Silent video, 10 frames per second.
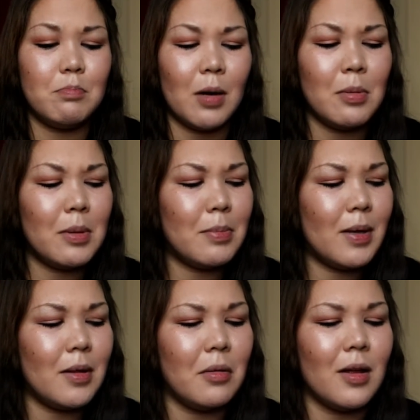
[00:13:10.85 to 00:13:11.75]
probably
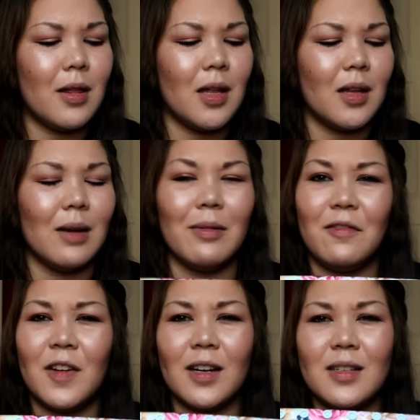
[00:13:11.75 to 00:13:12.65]
be the only thing that I would
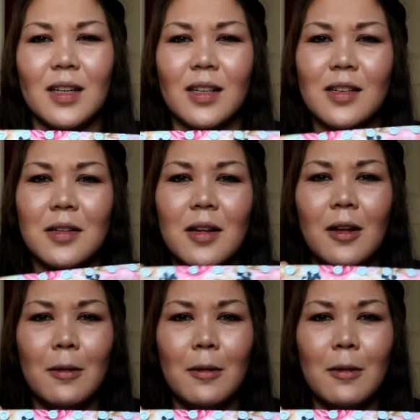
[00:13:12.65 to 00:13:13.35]
fix, is